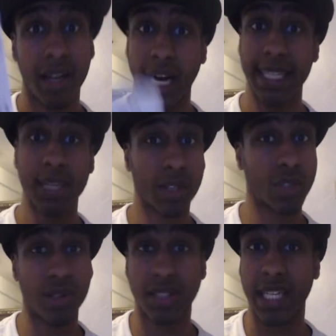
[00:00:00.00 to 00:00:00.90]
I think
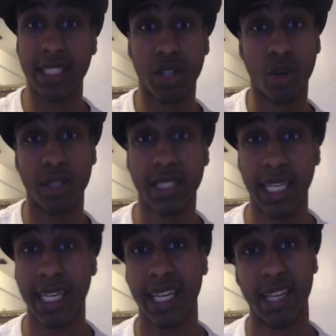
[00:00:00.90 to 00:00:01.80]
Russell Wilson has a golden
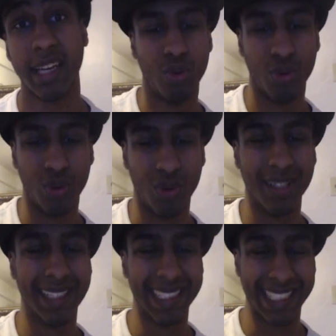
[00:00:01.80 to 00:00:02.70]
ticket. Ooh,
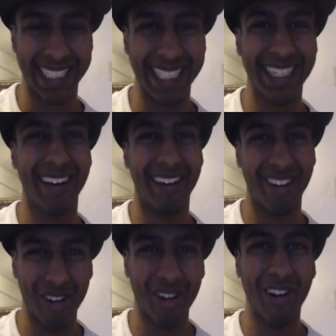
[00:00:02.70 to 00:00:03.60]
Lil
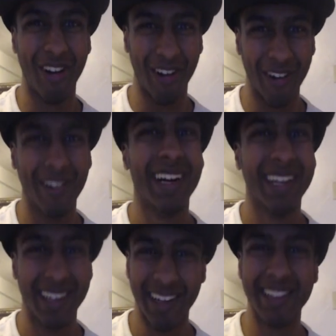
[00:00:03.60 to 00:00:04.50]
Gio.
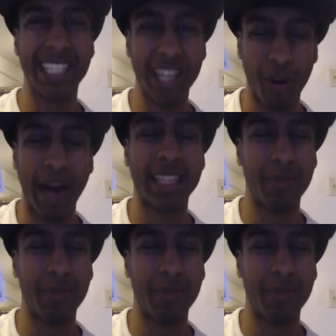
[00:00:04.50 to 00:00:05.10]
Lil Gio might have to be